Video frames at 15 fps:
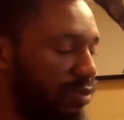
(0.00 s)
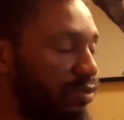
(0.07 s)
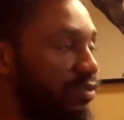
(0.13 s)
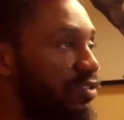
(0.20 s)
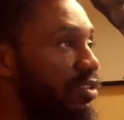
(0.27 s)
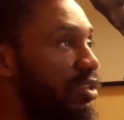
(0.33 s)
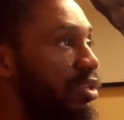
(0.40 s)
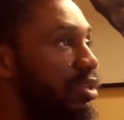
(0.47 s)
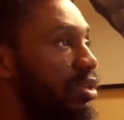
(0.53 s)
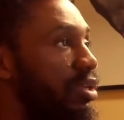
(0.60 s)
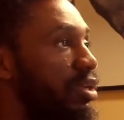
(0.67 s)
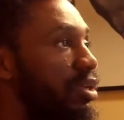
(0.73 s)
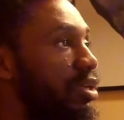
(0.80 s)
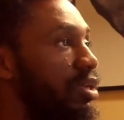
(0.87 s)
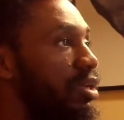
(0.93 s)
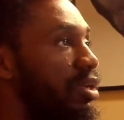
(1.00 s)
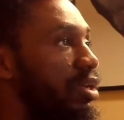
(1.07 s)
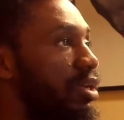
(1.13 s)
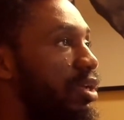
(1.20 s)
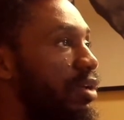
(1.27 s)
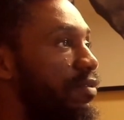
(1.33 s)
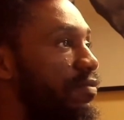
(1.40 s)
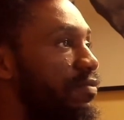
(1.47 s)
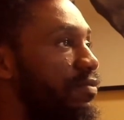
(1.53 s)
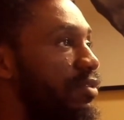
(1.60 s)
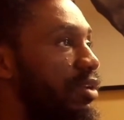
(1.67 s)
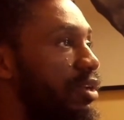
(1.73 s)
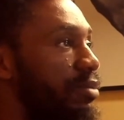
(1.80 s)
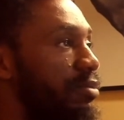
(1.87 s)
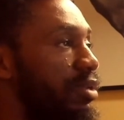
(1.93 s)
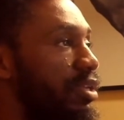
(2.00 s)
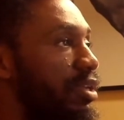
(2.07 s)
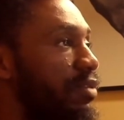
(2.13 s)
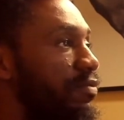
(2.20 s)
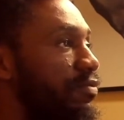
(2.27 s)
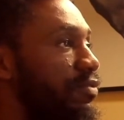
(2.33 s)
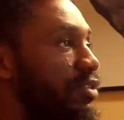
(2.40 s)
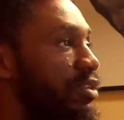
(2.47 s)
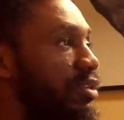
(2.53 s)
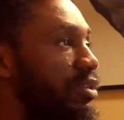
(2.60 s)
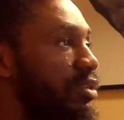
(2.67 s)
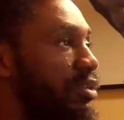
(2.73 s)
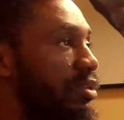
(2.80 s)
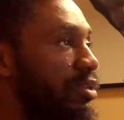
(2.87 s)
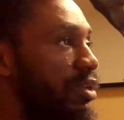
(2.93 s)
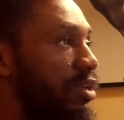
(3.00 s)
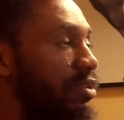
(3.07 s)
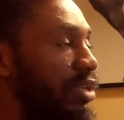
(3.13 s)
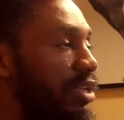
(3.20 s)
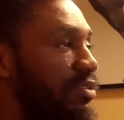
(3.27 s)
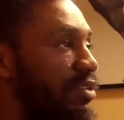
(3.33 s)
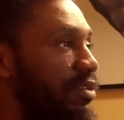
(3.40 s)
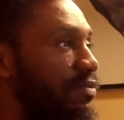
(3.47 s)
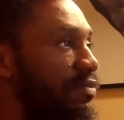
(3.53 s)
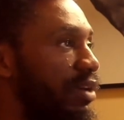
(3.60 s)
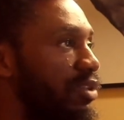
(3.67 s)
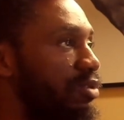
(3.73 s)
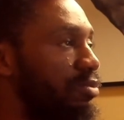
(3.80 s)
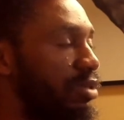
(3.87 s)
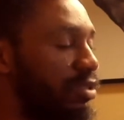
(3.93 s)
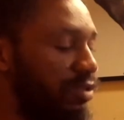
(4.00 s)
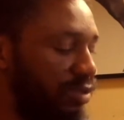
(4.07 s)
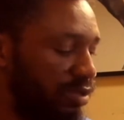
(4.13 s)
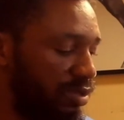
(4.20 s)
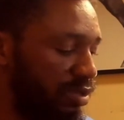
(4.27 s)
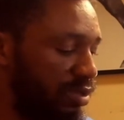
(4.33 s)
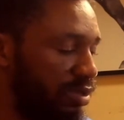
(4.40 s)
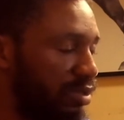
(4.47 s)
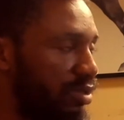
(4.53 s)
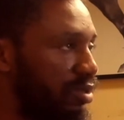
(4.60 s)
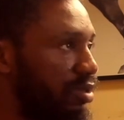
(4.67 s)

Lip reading: I will say env, and that's environments.